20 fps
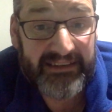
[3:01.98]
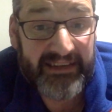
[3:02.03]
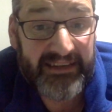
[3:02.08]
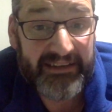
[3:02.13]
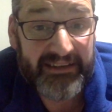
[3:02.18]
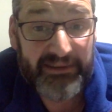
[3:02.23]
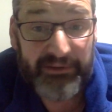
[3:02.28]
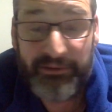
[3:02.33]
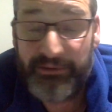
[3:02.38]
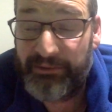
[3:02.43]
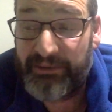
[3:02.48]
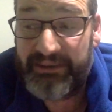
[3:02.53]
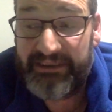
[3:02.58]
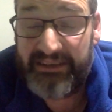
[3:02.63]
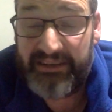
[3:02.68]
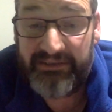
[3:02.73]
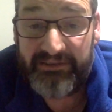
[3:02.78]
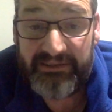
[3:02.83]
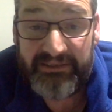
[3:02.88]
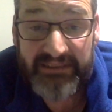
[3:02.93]
like you,
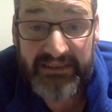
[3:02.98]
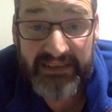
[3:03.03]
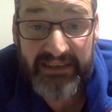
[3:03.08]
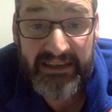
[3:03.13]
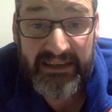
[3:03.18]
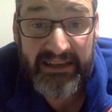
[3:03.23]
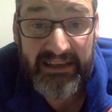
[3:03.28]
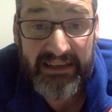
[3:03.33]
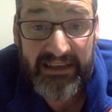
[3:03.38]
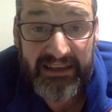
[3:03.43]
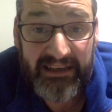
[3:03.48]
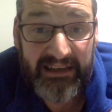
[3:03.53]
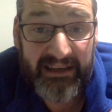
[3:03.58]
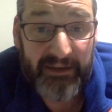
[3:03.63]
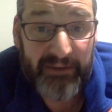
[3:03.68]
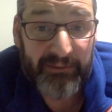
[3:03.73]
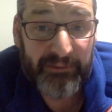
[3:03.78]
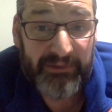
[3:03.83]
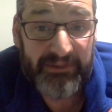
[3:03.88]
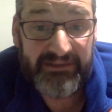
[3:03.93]
whatever,
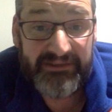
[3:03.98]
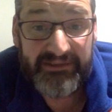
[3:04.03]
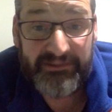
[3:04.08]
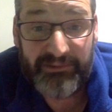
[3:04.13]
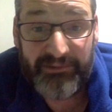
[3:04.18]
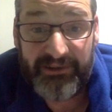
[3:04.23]
I wouldn't